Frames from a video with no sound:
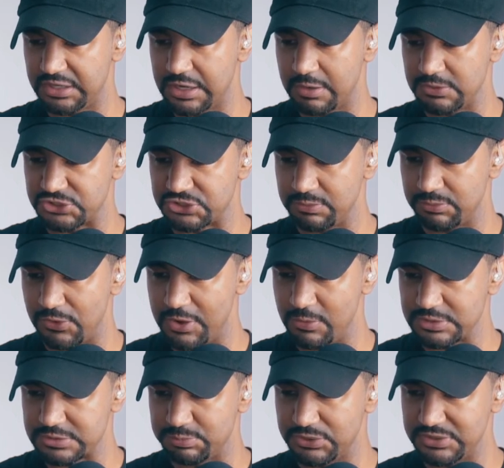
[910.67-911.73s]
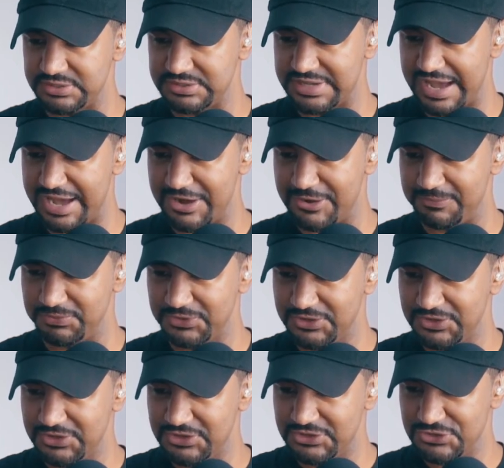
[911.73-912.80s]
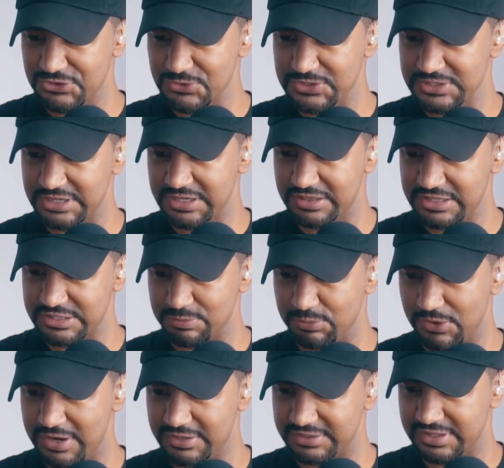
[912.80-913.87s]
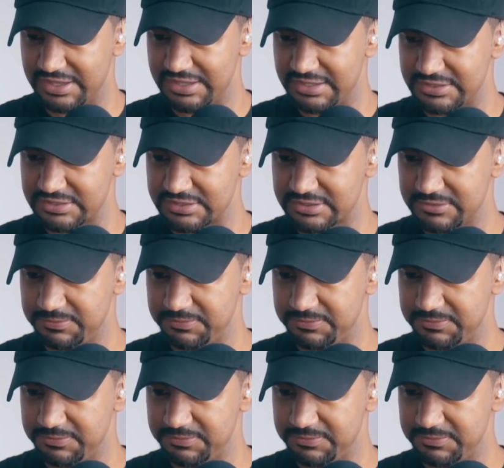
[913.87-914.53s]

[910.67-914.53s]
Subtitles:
up what your boy was putting down during this broadcast.